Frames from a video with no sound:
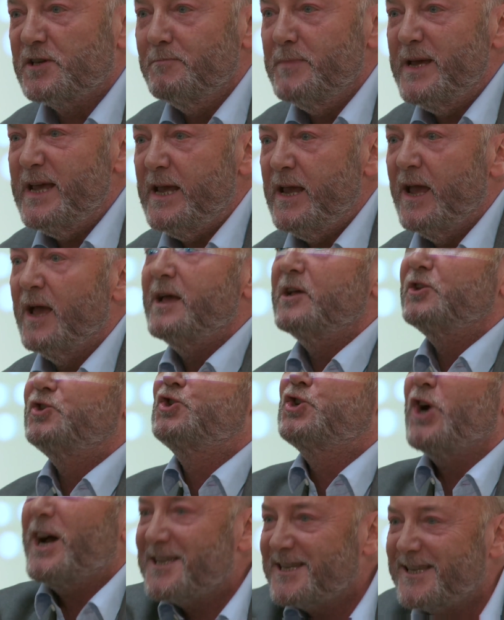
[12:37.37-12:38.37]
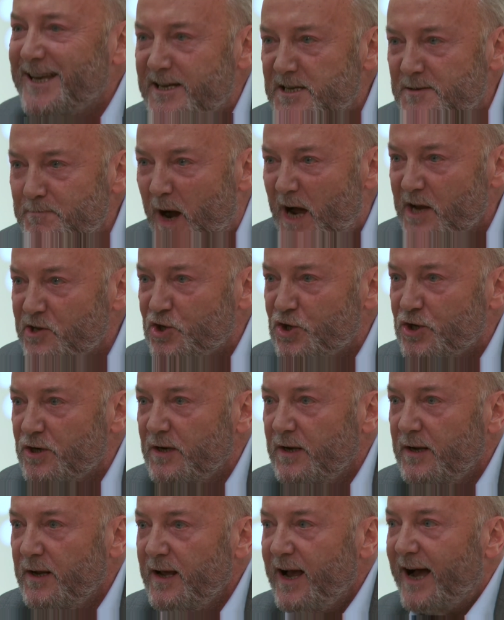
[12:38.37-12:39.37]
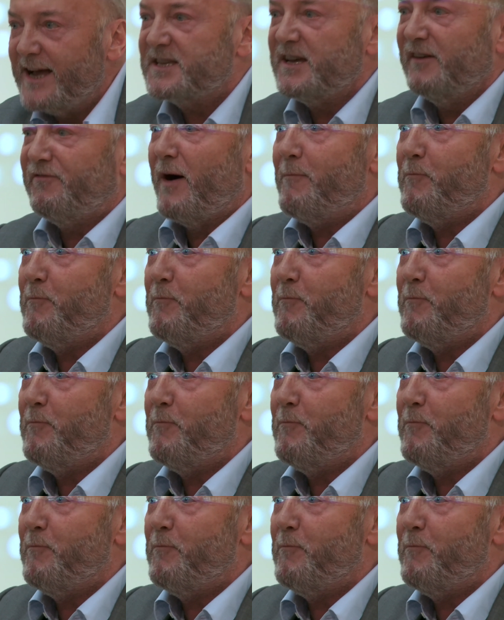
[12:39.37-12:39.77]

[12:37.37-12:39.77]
to me just as much as if